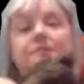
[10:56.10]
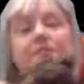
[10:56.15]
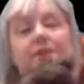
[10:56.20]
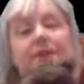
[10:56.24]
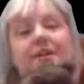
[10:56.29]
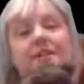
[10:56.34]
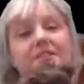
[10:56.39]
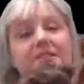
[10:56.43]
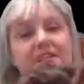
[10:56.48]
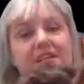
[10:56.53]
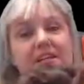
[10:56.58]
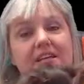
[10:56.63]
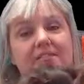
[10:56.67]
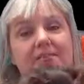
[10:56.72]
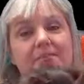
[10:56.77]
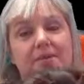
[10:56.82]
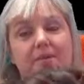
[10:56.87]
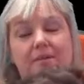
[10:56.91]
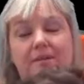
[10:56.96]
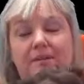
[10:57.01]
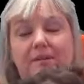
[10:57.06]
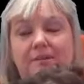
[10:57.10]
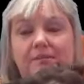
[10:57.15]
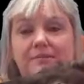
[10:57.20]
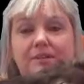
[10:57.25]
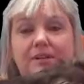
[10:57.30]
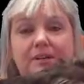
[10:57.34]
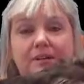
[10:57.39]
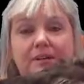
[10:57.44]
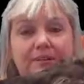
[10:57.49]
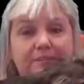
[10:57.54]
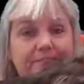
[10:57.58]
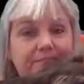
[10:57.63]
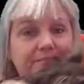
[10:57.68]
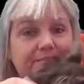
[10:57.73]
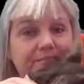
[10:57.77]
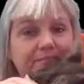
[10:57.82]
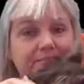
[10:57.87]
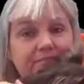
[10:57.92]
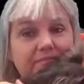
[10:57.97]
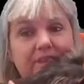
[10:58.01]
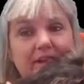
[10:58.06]
what else has everybody been up to?
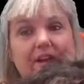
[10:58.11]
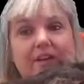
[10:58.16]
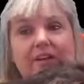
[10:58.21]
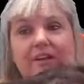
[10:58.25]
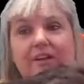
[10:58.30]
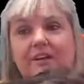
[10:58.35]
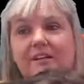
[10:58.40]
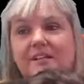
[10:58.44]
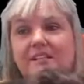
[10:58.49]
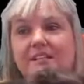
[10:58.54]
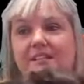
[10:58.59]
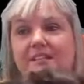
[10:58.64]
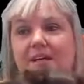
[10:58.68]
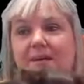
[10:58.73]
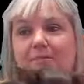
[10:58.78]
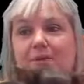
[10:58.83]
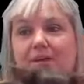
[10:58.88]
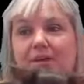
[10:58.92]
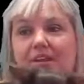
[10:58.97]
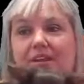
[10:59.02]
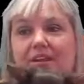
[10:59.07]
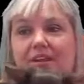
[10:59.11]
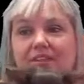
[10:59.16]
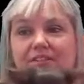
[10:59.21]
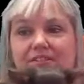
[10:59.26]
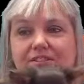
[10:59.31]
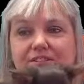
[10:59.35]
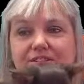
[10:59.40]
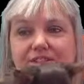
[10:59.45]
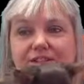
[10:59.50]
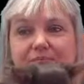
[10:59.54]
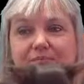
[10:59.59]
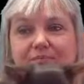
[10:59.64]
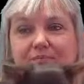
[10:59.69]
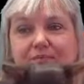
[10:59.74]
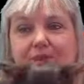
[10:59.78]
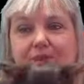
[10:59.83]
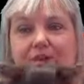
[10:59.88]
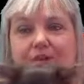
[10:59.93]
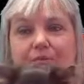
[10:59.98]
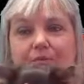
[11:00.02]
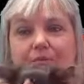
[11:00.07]
Are you going to tell me that
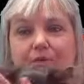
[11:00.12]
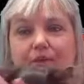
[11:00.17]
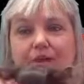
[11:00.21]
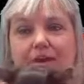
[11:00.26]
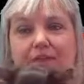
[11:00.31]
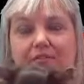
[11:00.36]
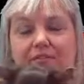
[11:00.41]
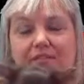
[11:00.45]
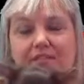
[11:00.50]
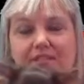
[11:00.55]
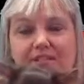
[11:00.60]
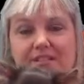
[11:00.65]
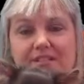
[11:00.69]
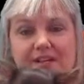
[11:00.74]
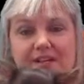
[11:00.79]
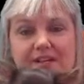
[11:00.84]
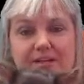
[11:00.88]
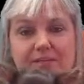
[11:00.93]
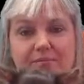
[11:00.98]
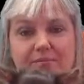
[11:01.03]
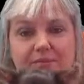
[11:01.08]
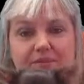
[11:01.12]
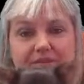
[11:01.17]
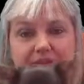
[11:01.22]
whatever excitement